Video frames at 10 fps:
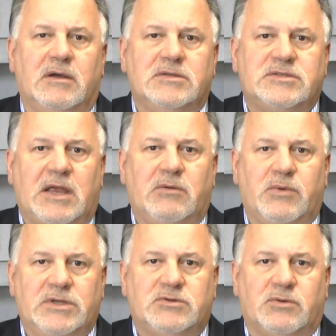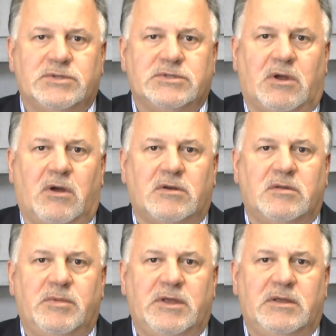state resources ought
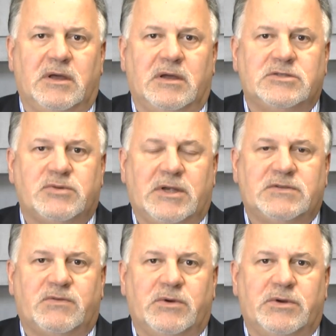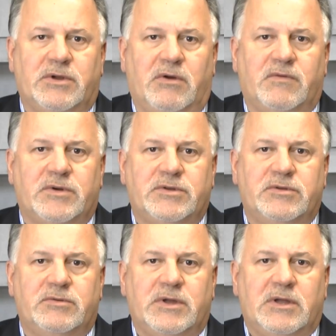to be transferred over
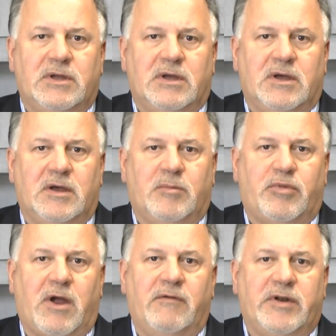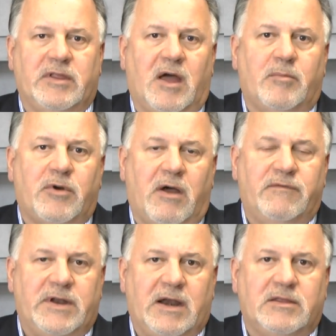to private and
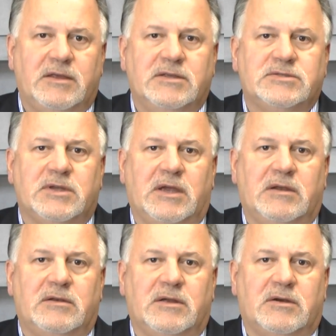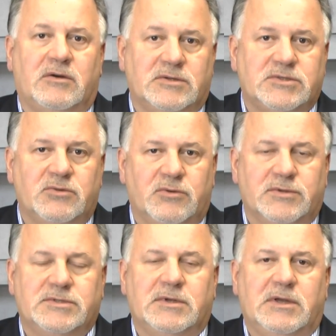nonprofit entities and hurt
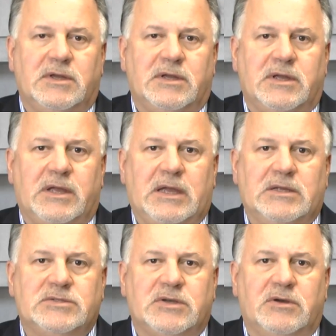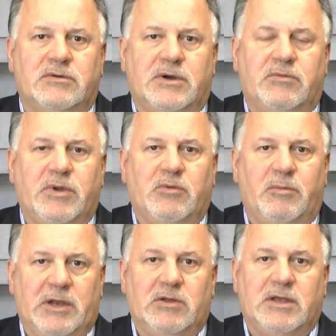schools. And so we will
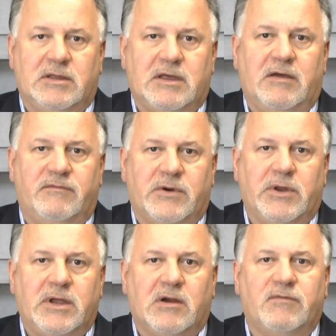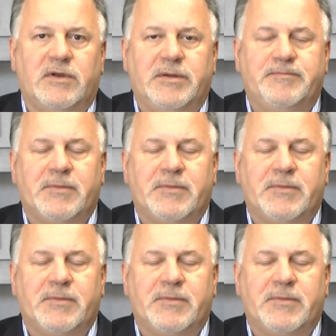be looking at that very carefully.